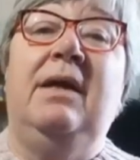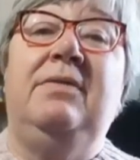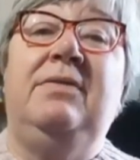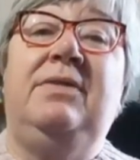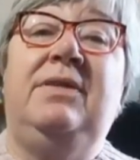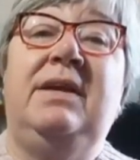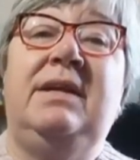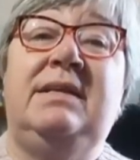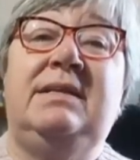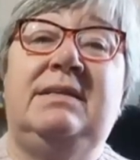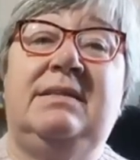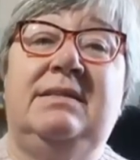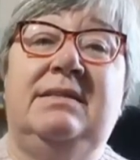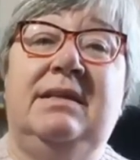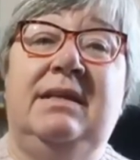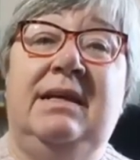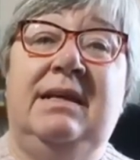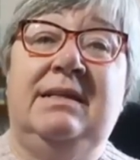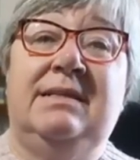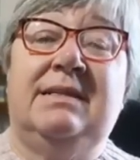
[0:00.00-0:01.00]
This
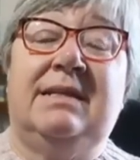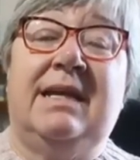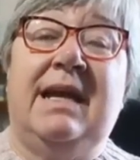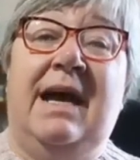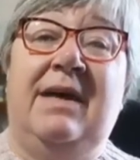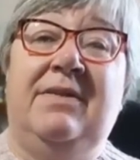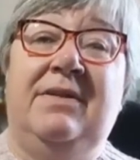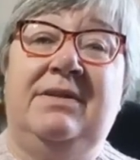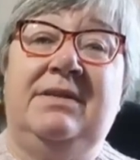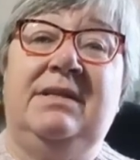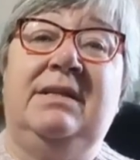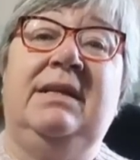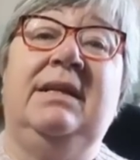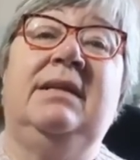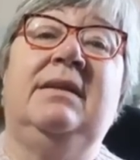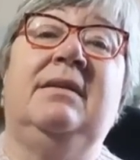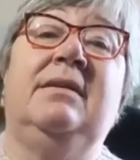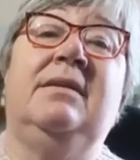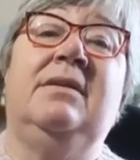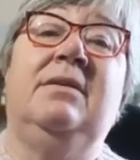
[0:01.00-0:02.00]
is gathered a
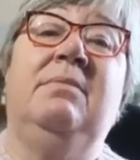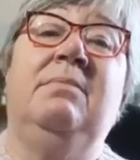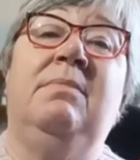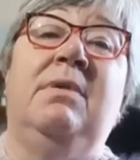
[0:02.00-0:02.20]
little at the